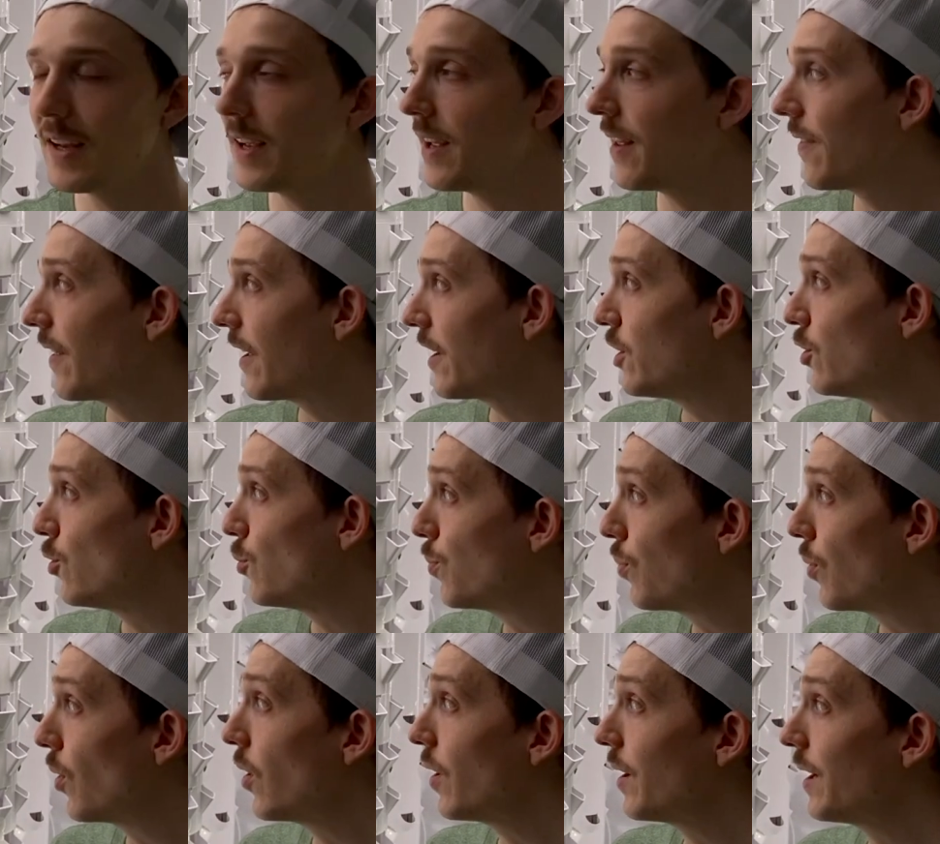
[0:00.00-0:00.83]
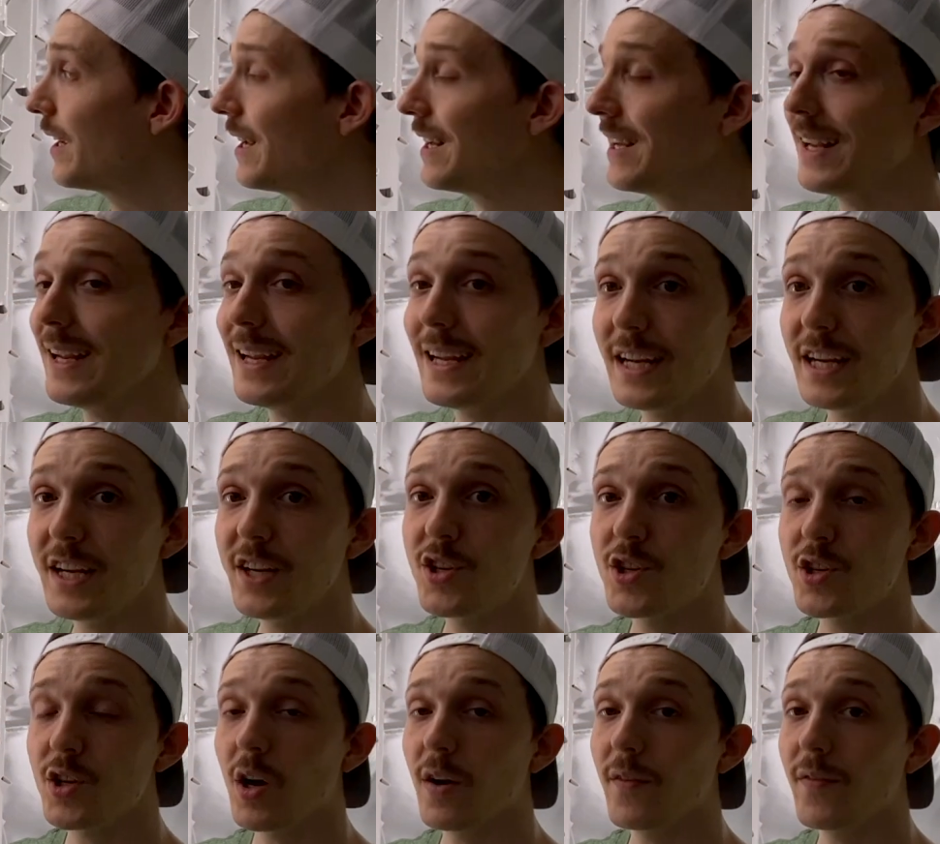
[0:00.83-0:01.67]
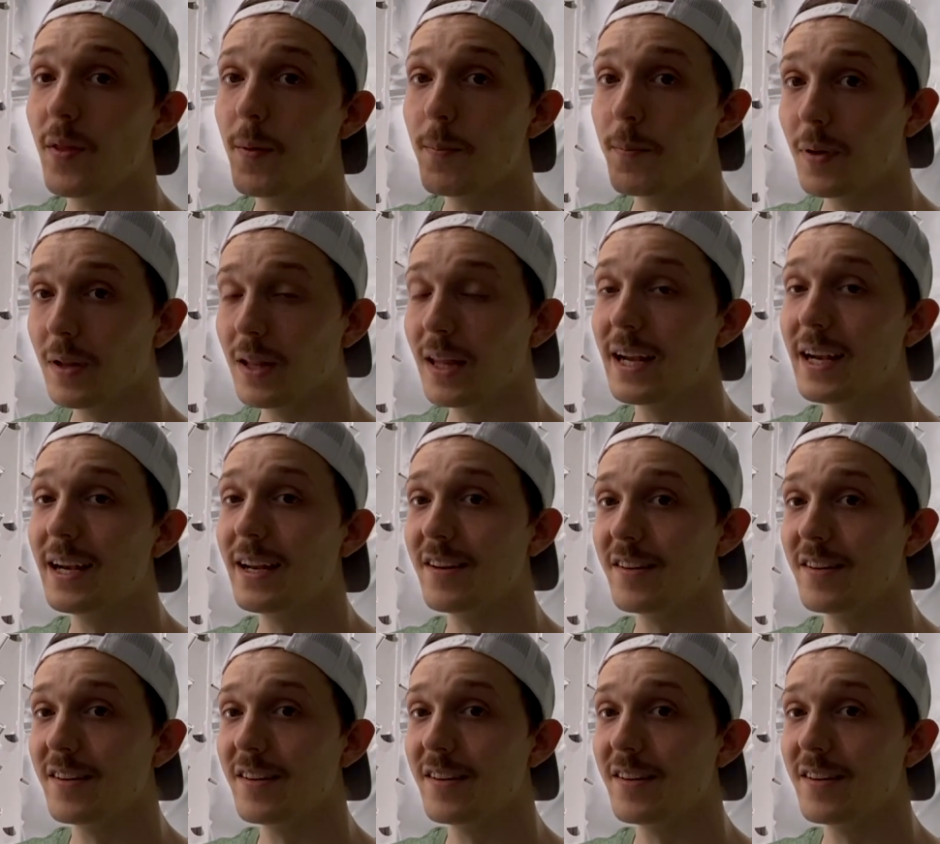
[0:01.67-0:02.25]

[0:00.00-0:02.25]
that you put in each of the planting